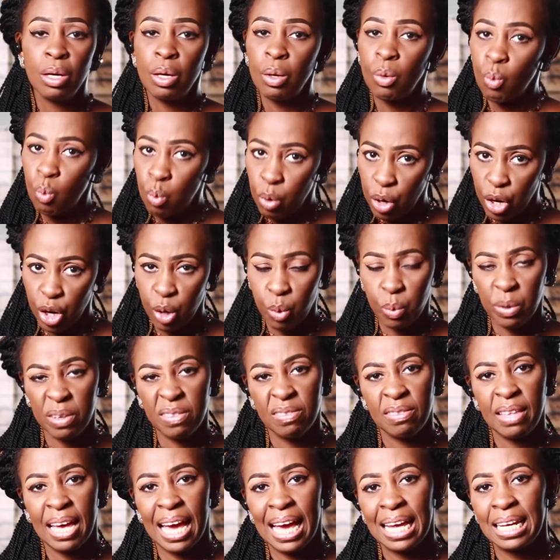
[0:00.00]
work
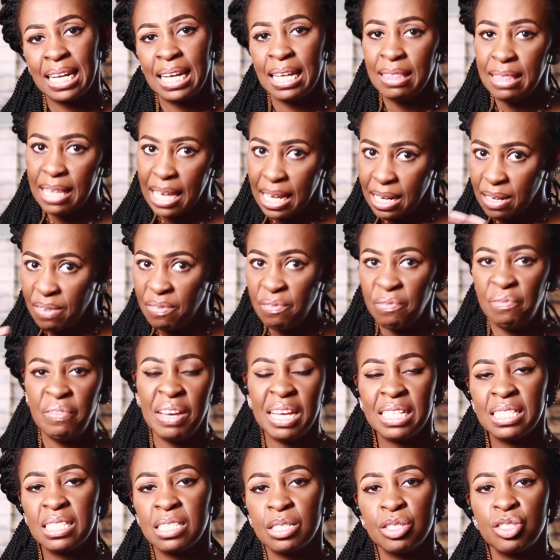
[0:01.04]
with that and then
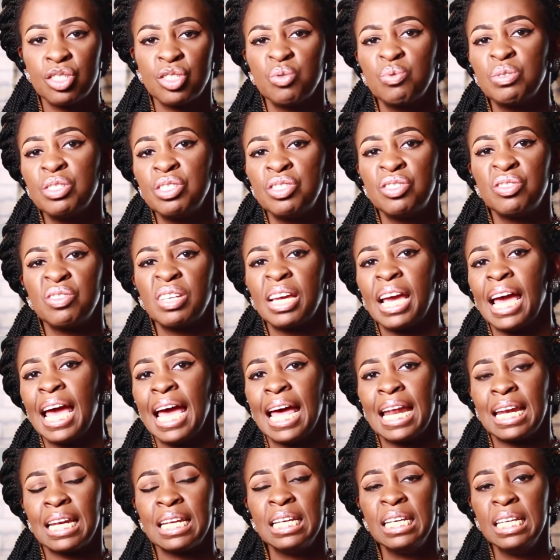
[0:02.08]
invest as soon as you
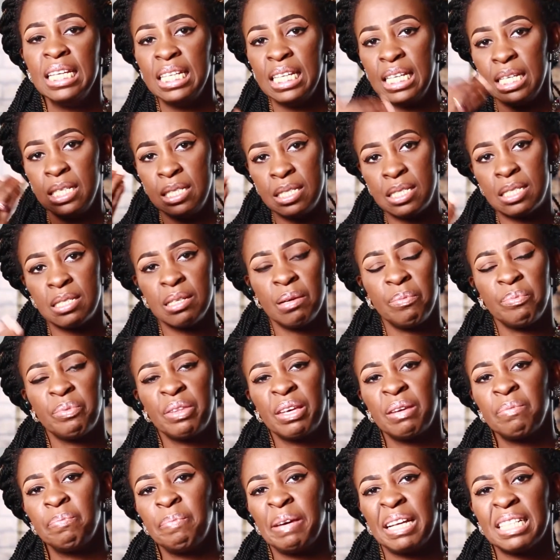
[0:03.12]
can in
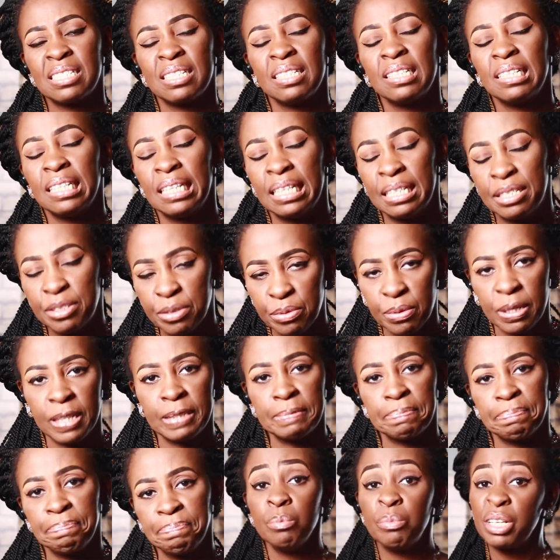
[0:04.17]
something better later
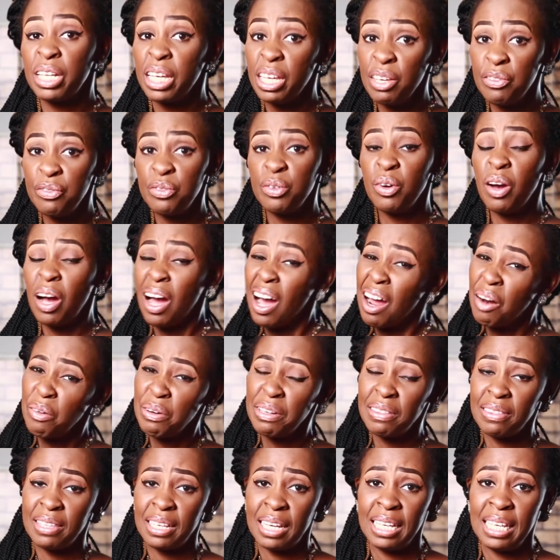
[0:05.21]
on. But if you
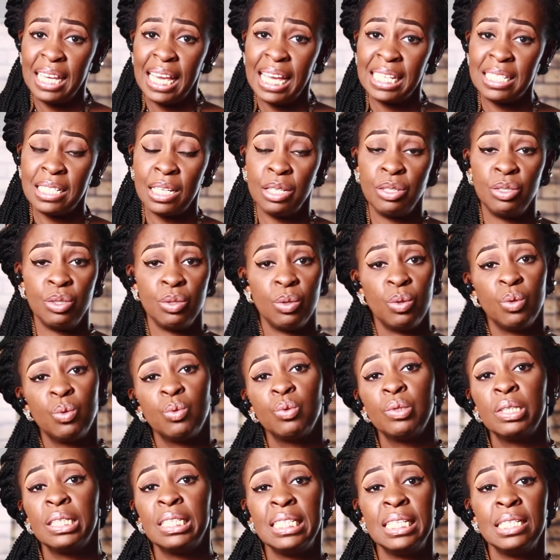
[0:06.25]
aren't there yet and you
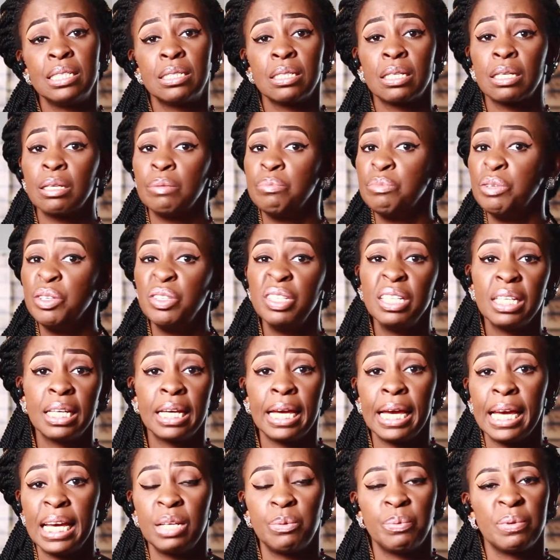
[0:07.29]
only need to
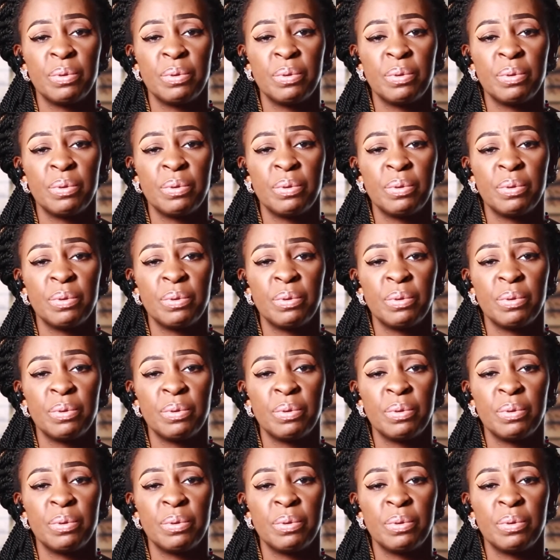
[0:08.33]
communicate